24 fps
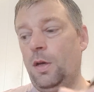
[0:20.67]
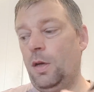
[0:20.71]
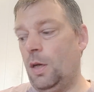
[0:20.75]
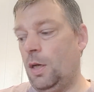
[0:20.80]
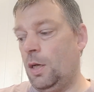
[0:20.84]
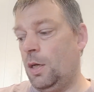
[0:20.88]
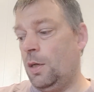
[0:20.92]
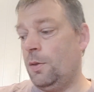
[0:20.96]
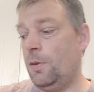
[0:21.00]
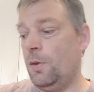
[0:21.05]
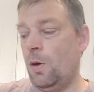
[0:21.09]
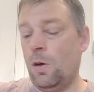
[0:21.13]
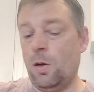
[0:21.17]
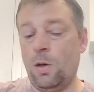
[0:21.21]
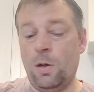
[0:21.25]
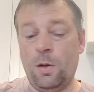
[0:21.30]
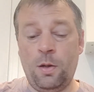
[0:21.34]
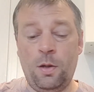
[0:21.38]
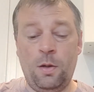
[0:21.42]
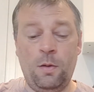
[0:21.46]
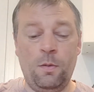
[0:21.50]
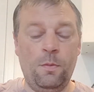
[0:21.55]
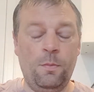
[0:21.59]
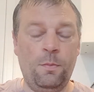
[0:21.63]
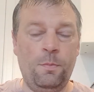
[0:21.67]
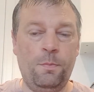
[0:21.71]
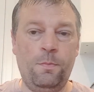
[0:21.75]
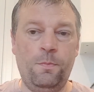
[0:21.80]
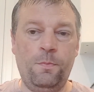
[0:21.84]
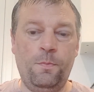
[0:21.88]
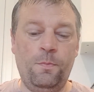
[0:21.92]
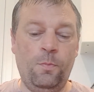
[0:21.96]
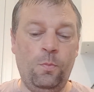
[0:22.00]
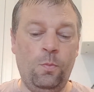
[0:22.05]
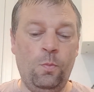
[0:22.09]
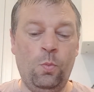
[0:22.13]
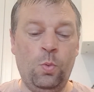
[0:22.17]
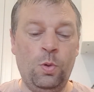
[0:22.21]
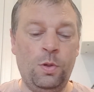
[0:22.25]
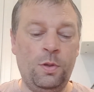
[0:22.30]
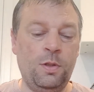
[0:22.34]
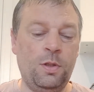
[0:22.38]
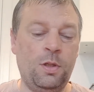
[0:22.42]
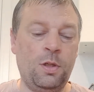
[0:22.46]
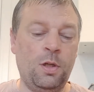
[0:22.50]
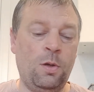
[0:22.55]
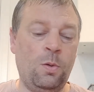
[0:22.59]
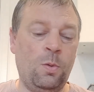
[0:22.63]
and I
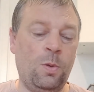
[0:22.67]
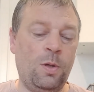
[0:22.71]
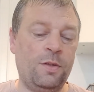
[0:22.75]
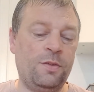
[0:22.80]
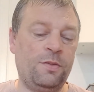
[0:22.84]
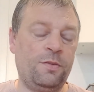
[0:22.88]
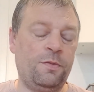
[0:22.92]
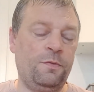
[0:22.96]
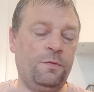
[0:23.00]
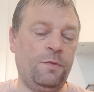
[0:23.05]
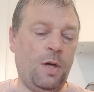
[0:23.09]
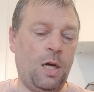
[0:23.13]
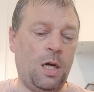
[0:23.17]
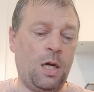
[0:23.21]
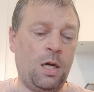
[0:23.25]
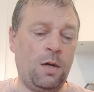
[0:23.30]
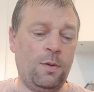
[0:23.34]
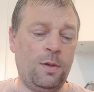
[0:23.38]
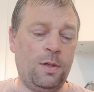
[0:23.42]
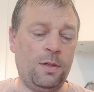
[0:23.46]
would go as far